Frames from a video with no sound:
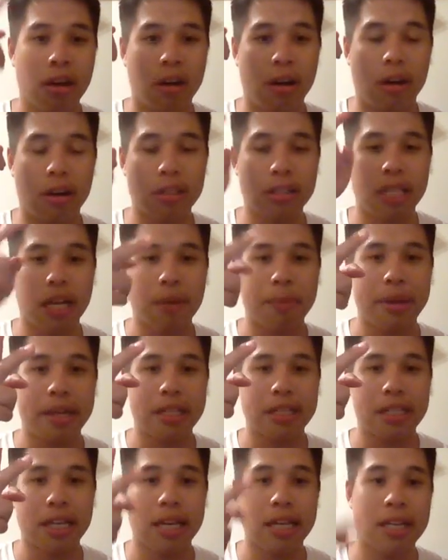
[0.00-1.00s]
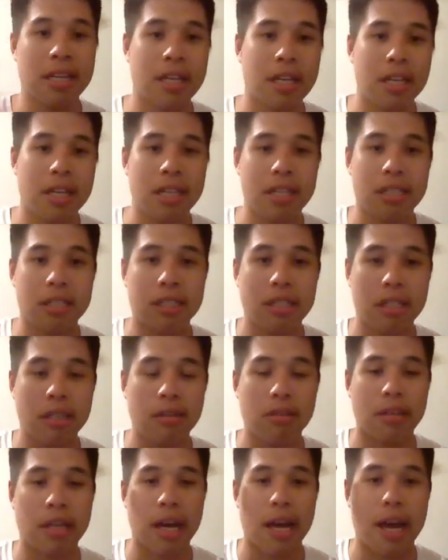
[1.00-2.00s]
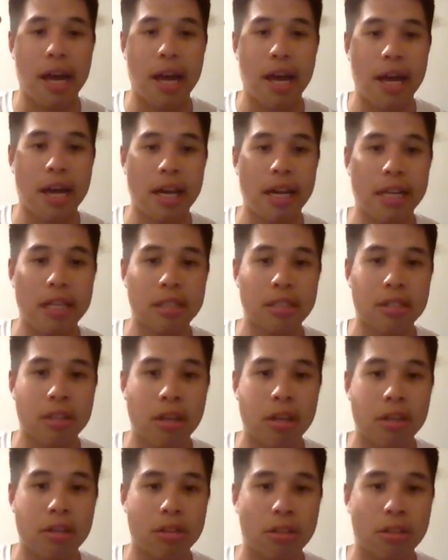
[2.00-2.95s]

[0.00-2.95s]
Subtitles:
All that being said, see you guys